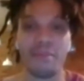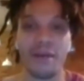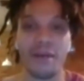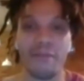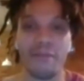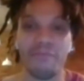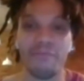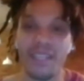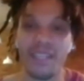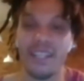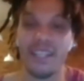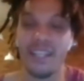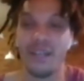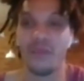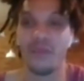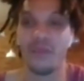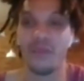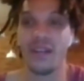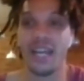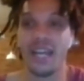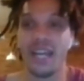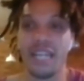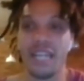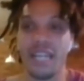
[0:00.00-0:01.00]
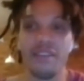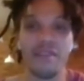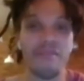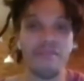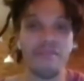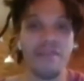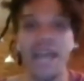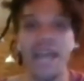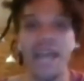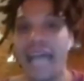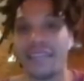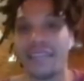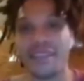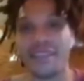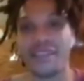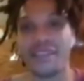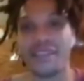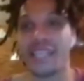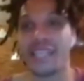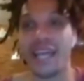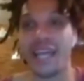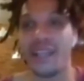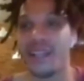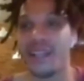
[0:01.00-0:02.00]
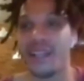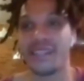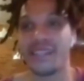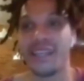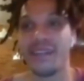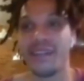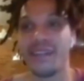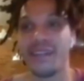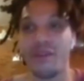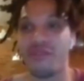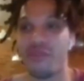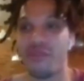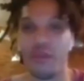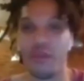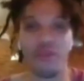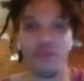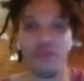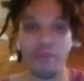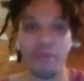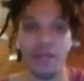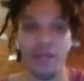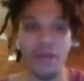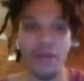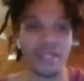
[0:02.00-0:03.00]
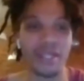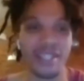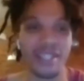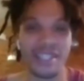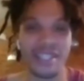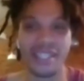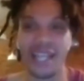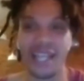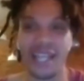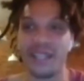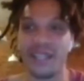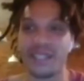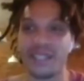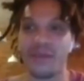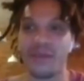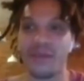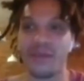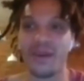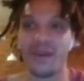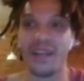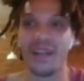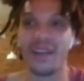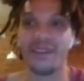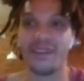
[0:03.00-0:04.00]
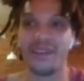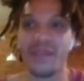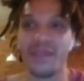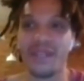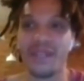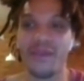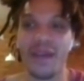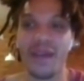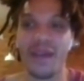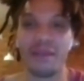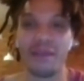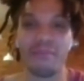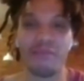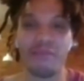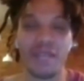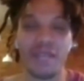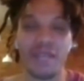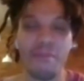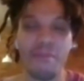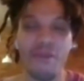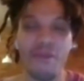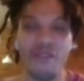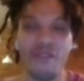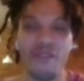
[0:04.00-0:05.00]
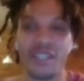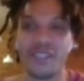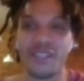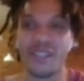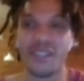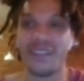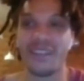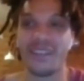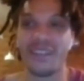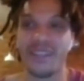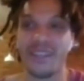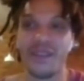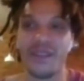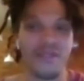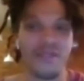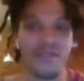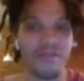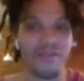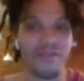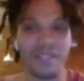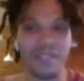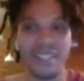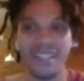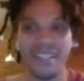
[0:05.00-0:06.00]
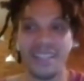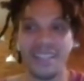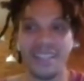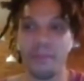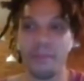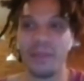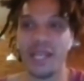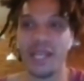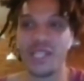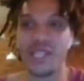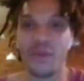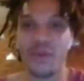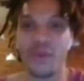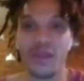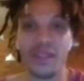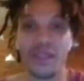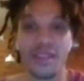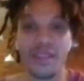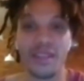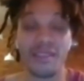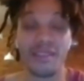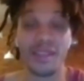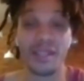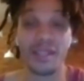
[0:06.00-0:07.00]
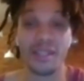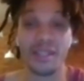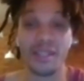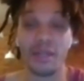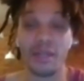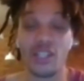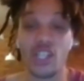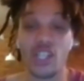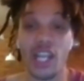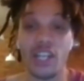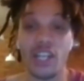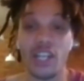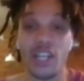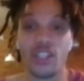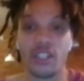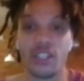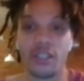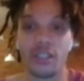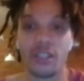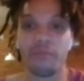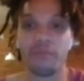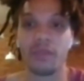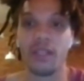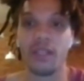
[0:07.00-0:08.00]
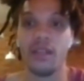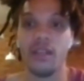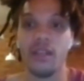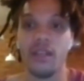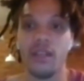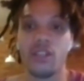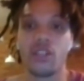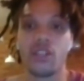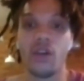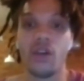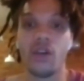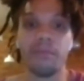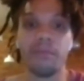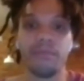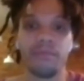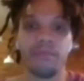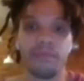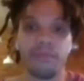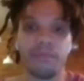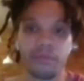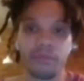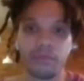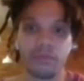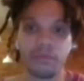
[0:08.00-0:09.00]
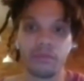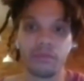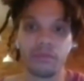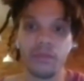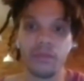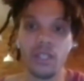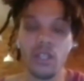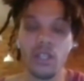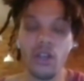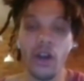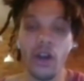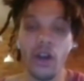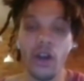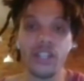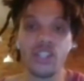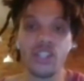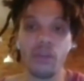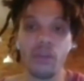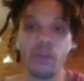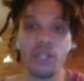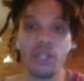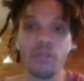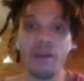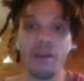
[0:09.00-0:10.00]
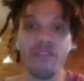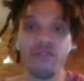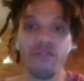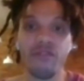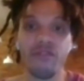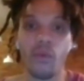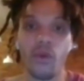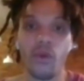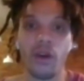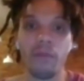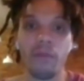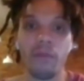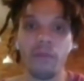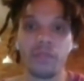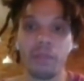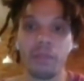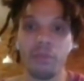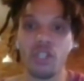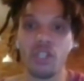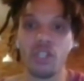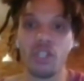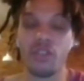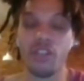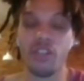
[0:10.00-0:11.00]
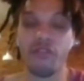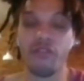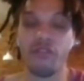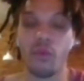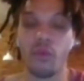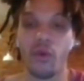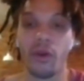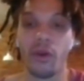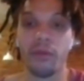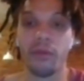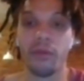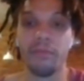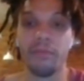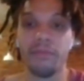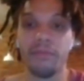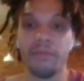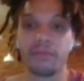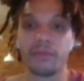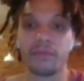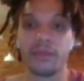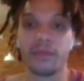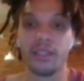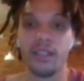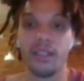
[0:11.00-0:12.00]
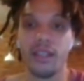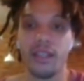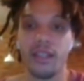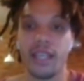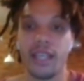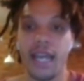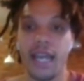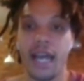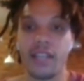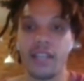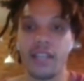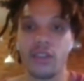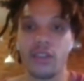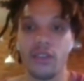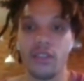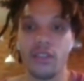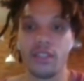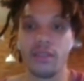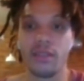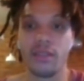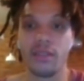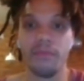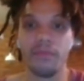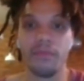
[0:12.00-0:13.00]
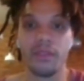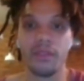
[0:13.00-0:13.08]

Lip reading: but we're not even at the skeleton. We're familiar with the skeleton, we want to keep moving to the, you know, the place where the something changes. So, all right, so bishop f4, bishop g4, castles,